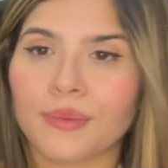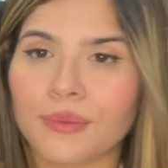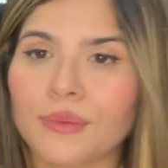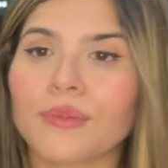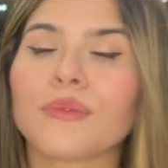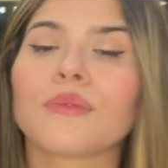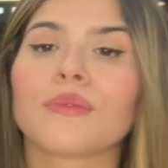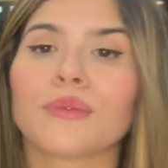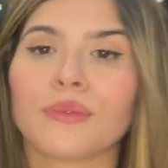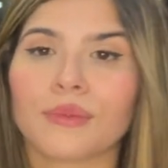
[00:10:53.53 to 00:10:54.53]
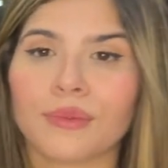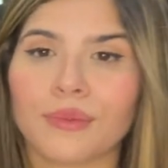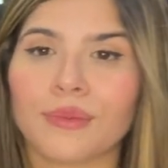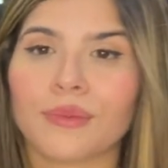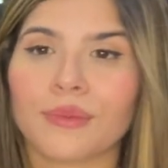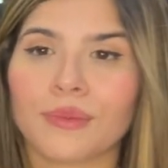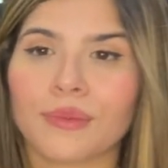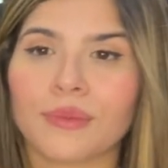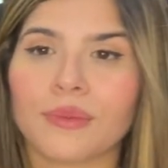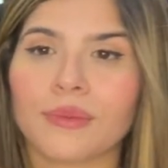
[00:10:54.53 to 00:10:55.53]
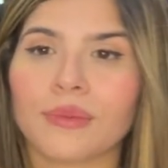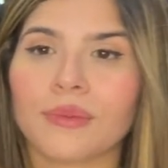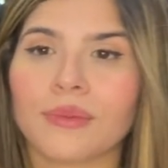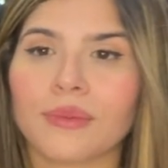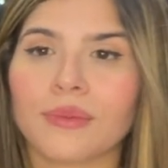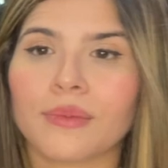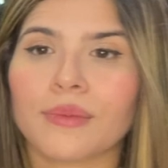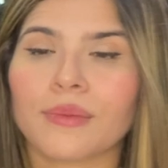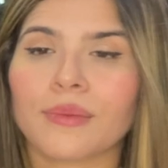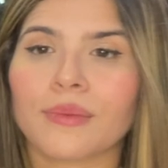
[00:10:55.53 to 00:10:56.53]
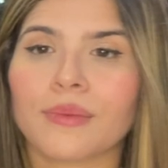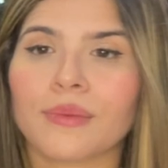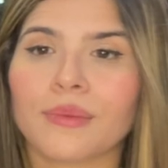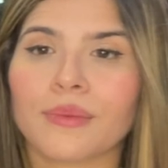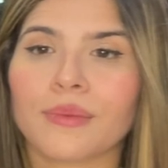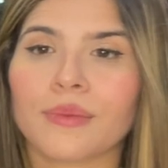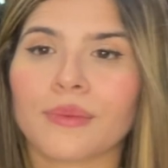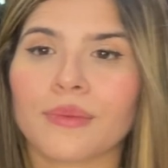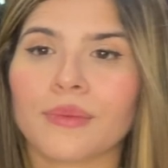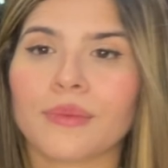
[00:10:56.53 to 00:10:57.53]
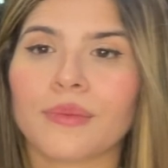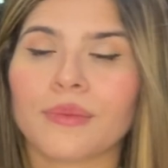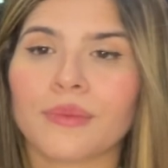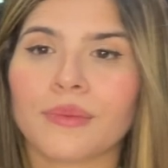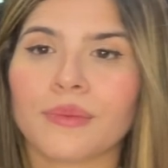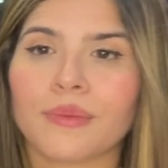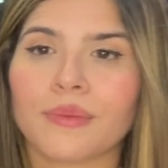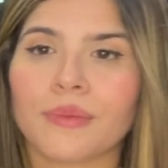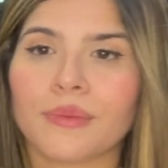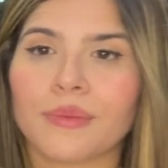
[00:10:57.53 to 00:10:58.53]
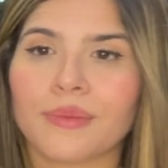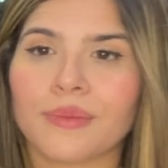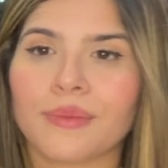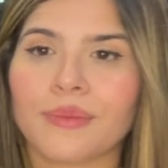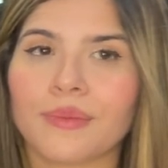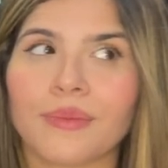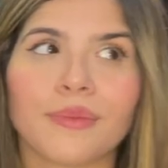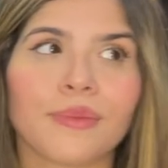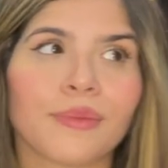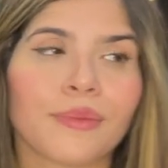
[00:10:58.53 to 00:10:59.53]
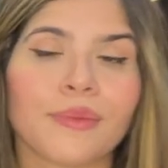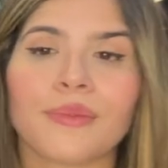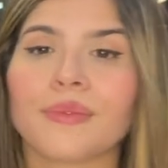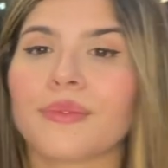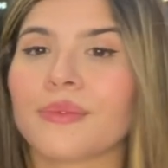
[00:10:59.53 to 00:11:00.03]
(silent)